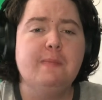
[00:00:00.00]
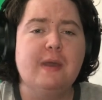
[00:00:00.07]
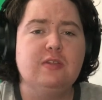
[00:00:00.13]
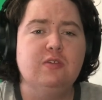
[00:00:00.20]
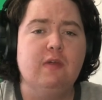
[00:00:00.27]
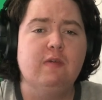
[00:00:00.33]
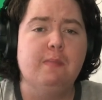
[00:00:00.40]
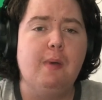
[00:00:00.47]
back
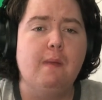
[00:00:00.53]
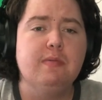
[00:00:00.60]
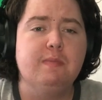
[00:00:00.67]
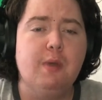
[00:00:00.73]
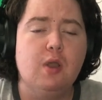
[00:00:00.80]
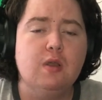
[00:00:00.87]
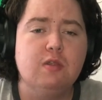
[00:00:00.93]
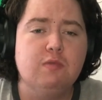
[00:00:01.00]
to another Bob's
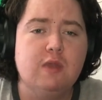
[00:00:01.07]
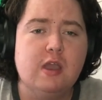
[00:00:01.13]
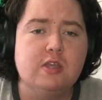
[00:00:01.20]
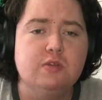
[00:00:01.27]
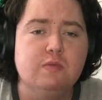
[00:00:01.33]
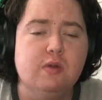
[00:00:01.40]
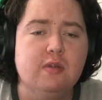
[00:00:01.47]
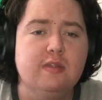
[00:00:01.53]
Burgers
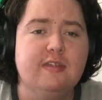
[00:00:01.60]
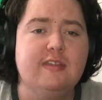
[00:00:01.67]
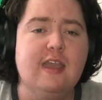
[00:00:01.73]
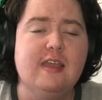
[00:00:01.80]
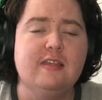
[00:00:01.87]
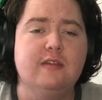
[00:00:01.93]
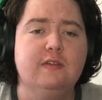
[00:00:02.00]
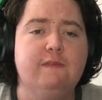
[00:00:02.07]
reaction. We're on
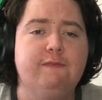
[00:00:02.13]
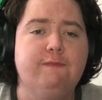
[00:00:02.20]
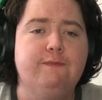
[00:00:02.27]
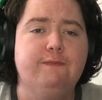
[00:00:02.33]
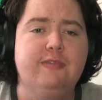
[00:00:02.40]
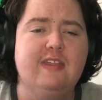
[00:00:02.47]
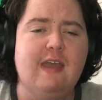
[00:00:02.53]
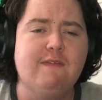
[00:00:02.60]
season
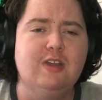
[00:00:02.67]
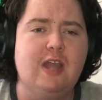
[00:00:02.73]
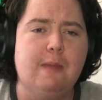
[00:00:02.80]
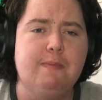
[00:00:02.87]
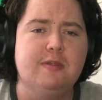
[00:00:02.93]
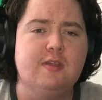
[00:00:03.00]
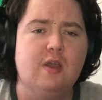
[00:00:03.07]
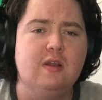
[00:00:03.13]
seven,
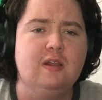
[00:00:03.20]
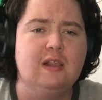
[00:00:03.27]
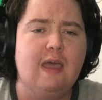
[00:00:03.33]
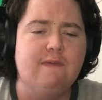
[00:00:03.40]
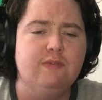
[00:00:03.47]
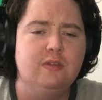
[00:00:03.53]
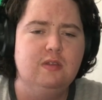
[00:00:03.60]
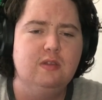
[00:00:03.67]
episode
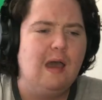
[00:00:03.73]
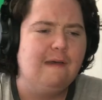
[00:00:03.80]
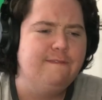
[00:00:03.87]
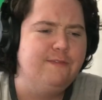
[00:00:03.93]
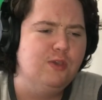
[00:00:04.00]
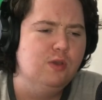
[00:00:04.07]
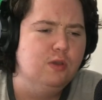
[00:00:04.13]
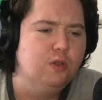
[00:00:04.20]
eleven. A
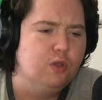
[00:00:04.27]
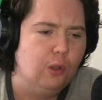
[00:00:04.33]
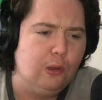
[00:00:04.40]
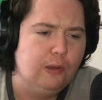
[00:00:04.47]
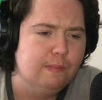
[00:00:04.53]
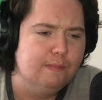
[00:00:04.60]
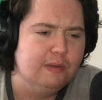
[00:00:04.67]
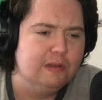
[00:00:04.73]
few
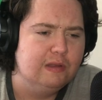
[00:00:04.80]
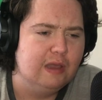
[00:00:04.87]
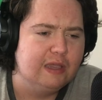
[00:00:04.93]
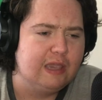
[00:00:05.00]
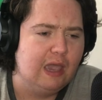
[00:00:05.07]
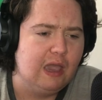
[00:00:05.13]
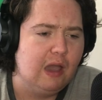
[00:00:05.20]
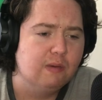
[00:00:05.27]
Gertman.
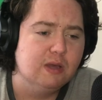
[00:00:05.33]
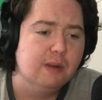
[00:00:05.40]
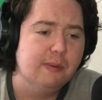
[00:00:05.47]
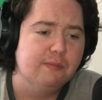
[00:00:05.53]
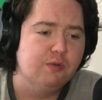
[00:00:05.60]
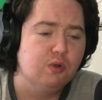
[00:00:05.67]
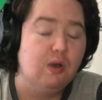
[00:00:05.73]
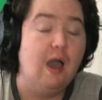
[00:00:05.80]
Okay, I'm gonna
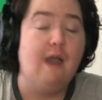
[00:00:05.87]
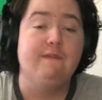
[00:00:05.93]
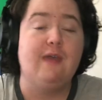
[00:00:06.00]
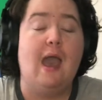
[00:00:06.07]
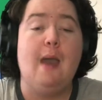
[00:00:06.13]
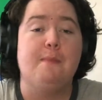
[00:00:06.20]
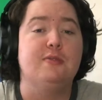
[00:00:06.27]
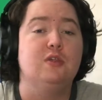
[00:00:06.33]
be real. I have
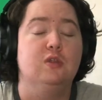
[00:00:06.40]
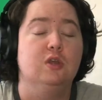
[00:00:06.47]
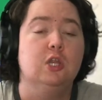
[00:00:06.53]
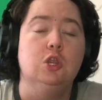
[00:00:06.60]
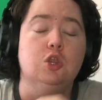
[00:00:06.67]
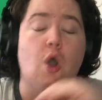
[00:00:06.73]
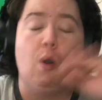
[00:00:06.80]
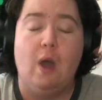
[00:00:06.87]

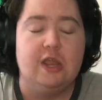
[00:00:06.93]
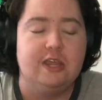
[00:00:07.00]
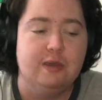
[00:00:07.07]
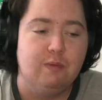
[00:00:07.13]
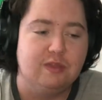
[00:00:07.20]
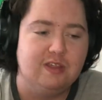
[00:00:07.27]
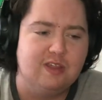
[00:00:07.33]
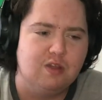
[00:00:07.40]
absolutely no
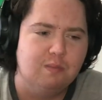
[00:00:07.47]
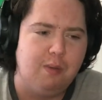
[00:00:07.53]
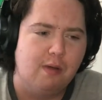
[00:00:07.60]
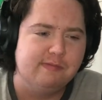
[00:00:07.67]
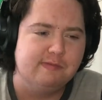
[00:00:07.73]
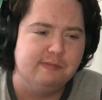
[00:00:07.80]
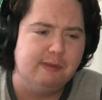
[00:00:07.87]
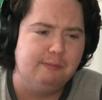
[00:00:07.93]
idea what this could
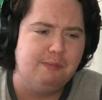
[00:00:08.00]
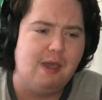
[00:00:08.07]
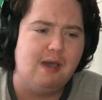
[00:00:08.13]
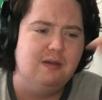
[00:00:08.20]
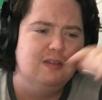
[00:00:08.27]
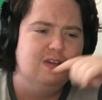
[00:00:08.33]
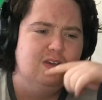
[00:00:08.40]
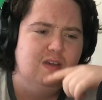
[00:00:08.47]
possibly be
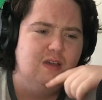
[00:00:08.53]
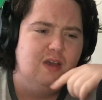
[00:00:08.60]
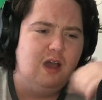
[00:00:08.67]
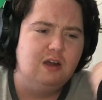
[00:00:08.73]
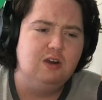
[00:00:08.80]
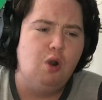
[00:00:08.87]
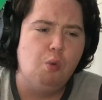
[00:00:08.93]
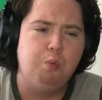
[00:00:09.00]
about.
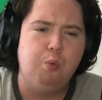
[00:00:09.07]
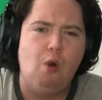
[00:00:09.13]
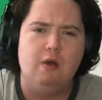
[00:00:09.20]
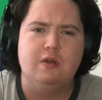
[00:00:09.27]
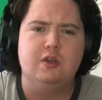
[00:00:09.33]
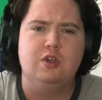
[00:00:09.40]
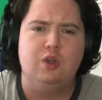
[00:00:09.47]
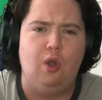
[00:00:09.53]
I don't know
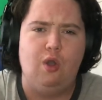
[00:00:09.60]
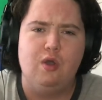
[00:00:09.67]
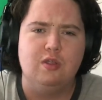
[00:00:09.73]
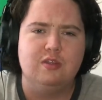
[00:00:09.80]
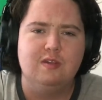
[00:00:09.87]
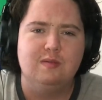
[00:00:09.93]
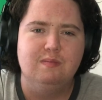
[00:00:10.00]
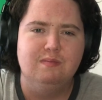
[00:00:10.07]
what
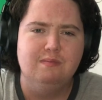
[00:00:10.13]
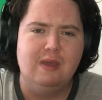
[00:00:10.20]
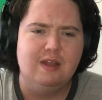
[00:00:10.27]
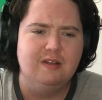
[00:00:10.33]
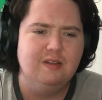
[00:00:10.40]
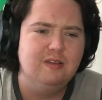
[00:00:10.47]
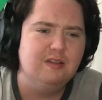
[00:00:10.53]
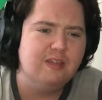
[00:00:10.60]

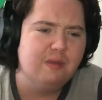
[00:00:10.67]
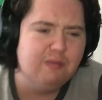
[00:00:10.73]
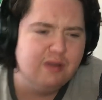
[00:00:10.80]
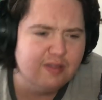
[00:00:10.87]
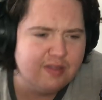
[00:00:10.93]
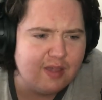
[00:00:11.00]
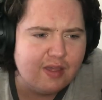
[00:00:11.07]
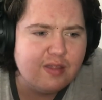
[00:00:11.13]
Gertman. Is that what
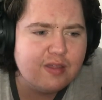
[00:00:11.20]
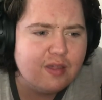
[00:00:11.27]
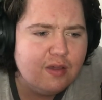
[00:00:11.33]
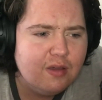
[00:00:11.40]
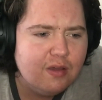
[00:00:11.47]
it says?